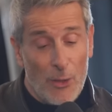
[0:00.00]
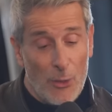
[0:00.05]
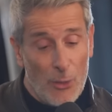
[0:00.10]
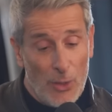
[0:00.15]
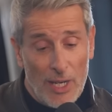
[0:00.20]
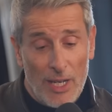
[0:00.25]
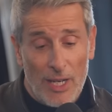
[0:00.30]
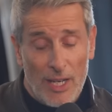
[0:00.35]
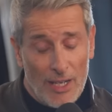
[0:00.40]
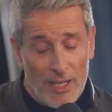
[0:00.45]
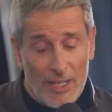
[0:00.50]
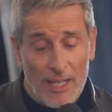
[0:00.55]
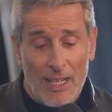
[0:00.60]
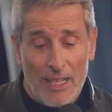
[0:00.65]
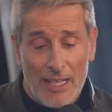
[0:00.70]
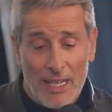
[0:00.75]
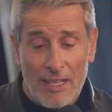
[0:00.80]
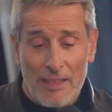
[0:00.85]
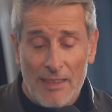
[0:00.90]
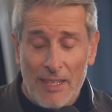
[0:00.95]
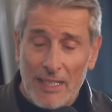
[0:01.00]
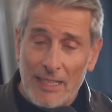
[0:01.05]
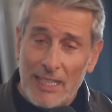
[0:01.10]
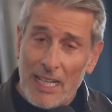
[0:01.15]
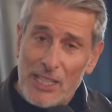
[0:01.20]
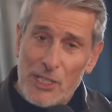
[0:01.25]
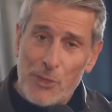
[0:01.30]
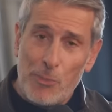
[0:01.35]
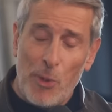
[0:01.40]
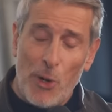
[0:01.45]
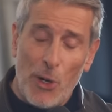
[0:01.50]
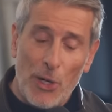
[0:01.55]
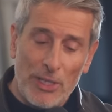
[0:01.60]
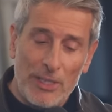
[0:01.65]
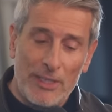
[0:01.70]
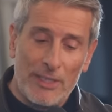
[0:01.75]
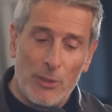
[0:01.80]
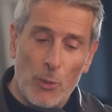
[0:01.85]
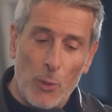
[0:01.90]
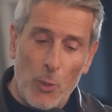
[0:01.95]
agree. And I think that's
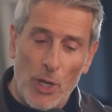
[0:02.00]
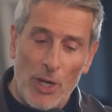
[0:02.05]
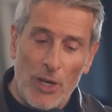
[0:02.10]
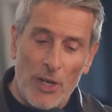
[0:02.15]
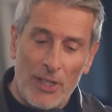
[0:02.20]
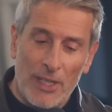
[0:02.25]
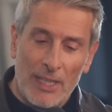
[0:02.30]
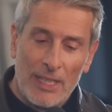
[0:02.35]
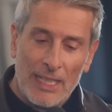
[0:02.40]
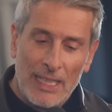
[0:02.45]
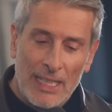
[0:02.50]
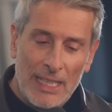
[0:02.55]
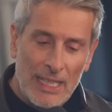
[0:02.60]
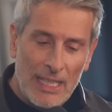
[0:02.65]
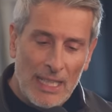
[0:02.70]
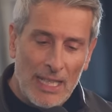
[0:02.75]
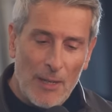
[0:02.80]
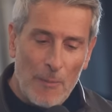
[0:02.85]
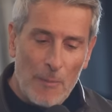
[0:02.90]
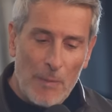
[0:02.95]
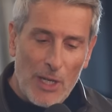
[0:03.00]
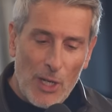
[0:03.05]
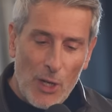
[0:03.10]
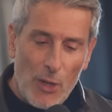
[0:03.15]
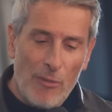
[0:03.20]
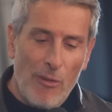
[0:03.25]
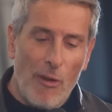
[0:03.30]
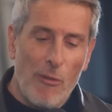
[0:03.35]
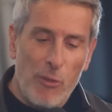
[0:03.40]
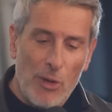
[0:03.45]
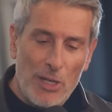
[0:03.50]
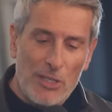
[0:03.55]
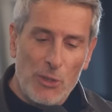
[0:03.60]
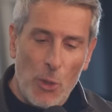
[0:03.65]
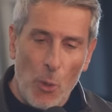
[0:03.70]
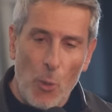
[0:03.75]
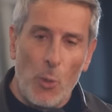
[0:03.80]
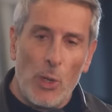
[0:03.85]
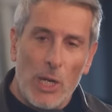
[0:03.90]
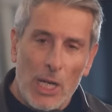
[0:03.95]
part where a lot of our friends
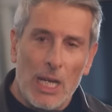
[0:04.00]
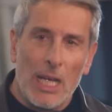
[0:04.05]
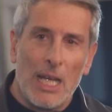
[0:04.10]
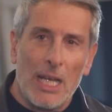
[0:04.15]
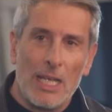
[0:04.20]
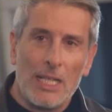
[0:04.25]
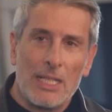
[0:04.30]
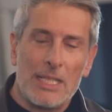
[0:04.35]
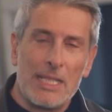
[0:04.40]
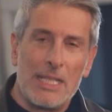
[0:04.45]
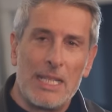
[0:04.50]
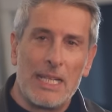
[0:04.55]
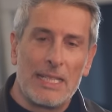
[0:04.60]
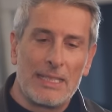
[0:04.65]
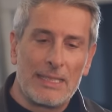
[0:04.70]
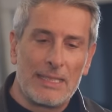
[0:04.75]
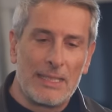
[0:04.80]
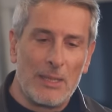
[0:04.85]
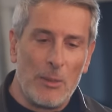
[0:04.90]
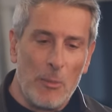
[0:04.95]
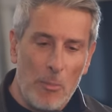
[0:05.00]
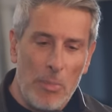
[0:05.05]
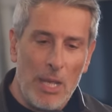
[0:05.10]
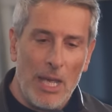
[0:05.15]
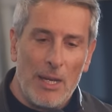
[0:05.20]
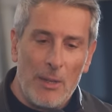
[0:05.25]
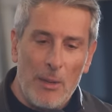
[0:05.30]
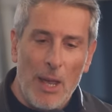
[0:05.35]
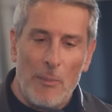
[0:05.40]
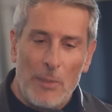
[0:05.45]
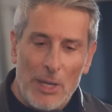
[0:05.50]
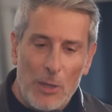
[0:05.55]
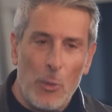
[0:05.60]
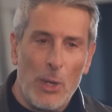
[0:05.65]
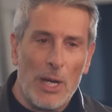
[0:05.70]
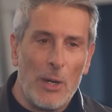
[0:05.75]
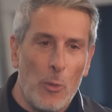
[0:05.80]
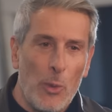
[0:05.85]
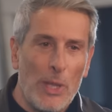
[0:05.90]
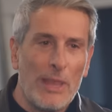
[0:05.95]
don't realize that many, I mean,
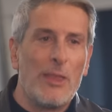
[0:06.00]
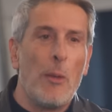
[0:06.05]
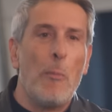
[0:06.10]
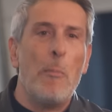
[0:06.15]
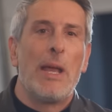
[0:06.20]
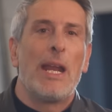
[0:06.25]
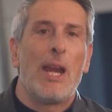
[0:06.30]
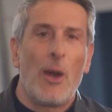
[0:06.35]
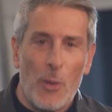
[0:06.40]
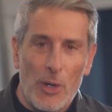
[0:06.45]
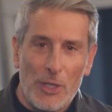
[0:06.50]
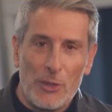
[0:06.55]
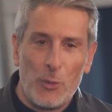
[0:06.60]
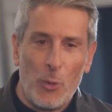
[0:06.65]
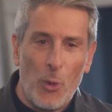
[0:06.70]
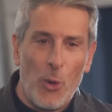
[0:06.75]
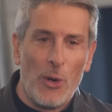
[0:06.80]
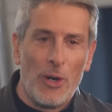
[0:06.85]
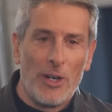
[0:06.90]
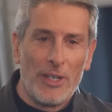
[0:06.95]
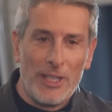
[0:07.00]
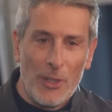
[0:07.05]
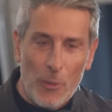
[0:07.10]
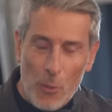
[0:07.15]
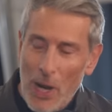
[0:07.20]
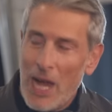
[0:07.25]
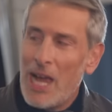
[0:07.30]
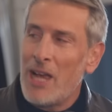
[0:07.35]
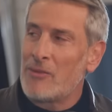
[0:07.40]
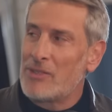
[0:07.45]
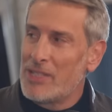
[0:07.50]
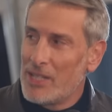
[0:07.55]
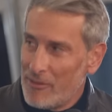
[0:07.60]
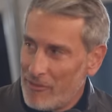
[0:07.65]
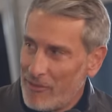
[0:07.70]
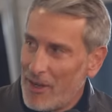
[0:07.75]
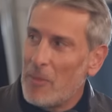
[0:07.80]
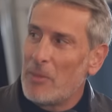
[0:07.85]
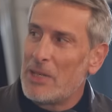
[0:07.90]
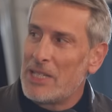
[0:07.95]
when the men are at war, the wives and the
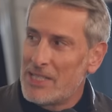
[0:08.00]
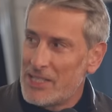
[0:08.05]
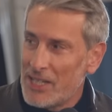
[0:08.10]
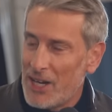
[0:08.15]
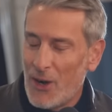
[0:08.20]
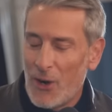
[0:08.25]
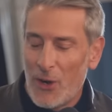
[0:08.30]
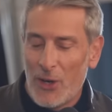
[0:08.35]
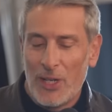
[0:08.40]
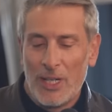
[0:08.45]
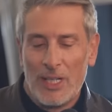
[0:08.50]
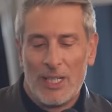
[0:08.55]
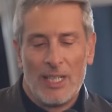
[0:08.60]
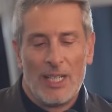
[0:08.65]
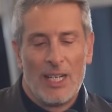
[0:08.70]
families are